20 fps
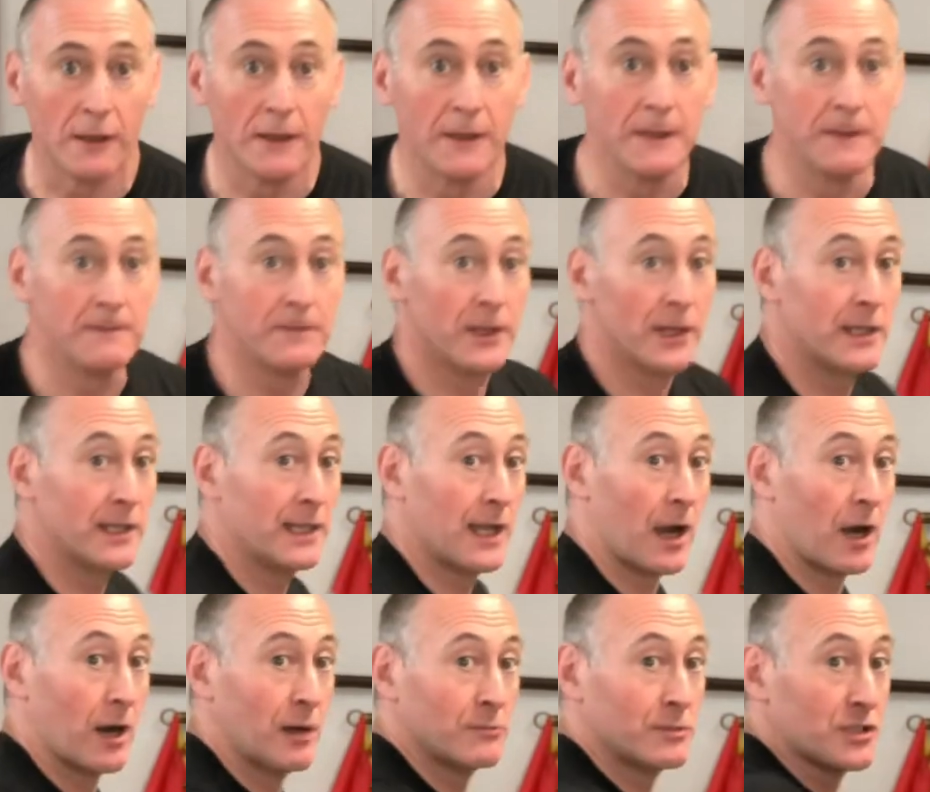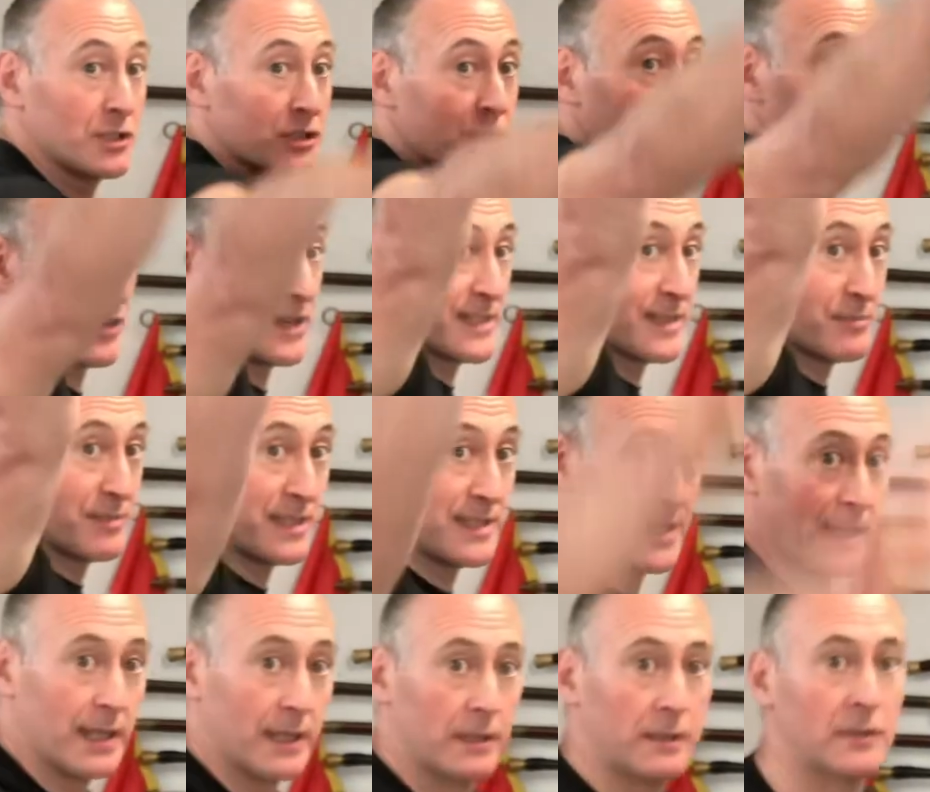and the arms just transmit
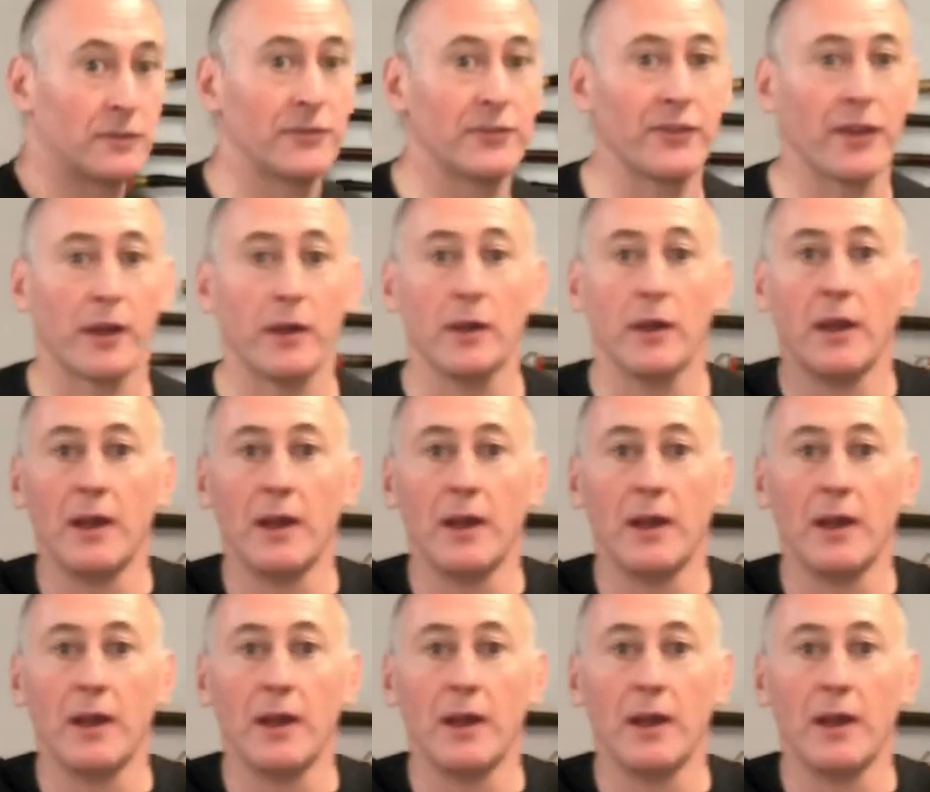it. So